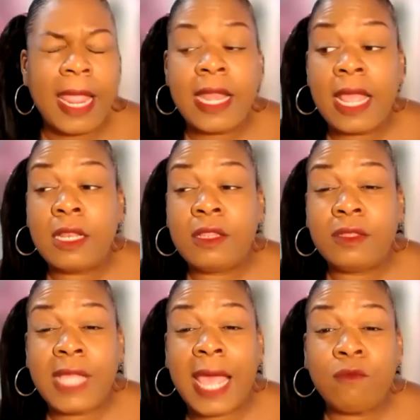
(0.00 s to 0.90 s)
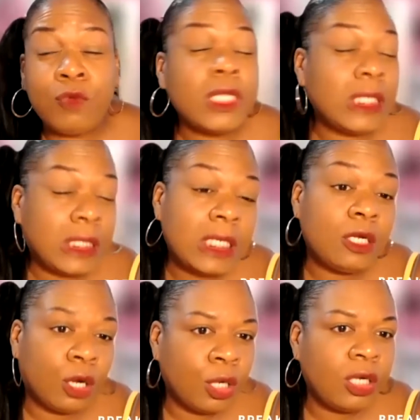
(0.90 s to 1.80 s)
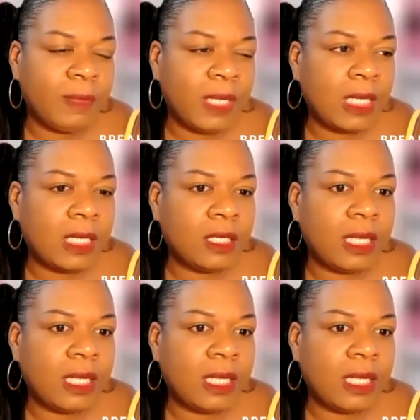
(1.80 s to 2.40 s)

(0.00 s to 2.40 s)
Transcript: And that that really did irk me in a,